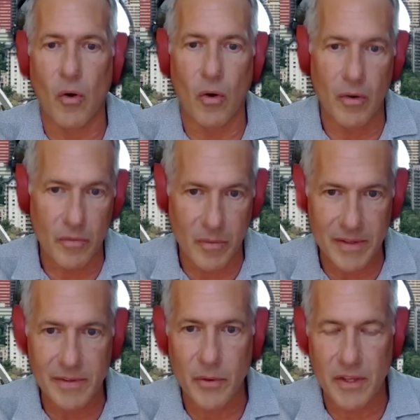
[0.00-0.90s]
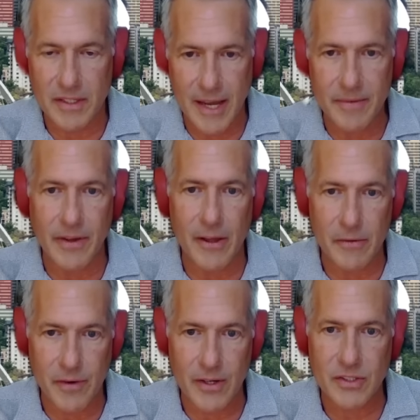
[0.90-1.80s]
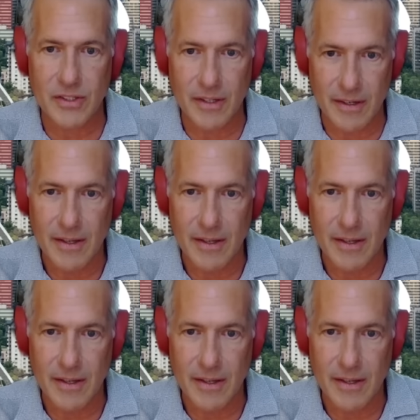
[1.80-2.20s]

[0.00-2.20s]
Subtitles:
or with the time value function.